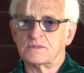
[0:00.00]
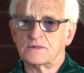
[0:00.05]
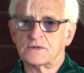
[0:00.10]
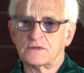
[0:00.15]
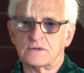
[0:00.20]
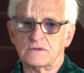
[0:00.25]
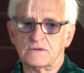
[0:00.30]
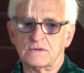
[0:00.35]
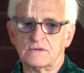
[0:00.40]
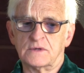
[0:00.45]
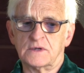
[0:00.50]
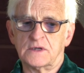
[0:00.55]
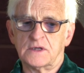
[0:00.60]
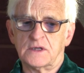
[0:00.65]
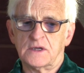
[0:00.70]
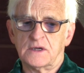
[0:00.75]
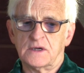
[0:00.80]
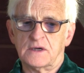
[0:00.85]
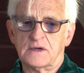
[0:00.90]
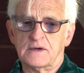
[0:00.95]
So
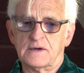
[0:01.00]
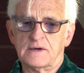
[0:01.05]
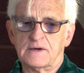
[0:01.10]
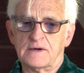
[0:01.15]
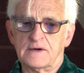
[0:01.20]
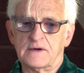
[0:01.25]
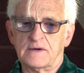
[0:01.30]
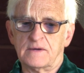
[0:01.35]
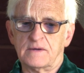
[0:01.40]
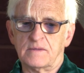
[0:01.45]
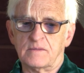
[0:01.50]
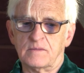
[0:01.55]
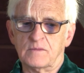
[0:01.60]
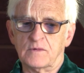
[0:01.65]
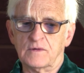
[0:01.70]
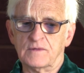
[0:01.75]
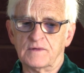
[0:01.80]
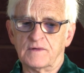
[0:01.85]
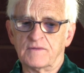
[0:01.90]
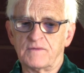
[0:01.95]
uh,
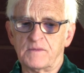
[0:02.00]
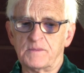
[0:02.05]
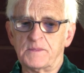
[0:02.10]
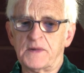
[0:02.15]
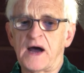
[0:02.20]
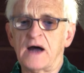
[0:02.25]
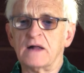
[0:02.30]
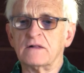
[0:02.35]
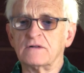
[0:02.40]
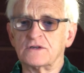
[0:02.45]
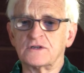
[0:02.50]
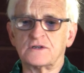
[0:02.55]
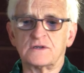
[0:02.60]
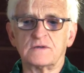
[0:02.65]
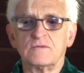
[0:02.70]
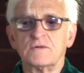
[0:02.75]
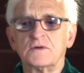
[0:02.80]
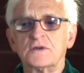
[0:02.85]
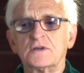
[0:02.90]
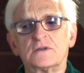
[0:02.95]
moving from knowledge
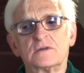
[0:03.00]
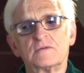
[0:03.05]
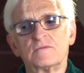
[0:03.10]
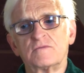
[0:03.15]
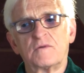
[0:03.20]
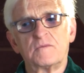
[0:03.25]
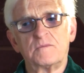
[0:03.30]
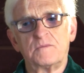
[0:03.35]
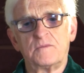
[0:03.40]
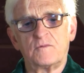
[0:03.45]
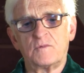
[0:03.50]
to wisdom for,